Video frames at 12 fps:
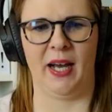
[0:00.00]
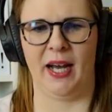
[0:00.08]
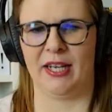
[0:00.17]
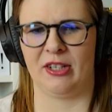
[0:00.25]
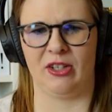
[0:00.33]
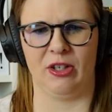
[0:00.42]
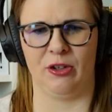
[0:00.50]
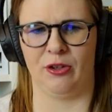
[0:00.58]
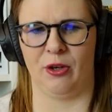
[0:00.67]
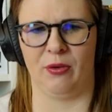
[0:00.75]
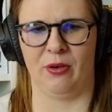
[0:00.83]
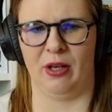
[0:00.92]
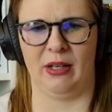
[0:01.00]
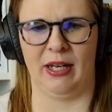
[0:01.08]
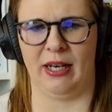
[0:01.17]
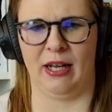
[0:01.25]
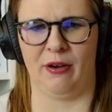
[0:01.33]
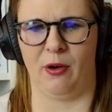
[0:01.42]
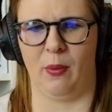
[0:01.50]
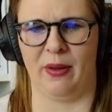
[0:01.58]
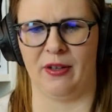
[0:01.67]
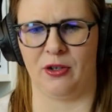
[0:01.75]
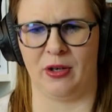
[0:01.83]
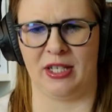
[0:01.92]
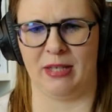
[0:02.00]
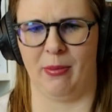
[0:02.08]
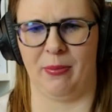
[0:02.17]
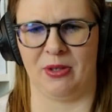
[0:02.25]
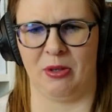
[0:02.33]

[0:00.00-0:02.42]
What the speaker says: I still don't, like, I don't know why they dressed them up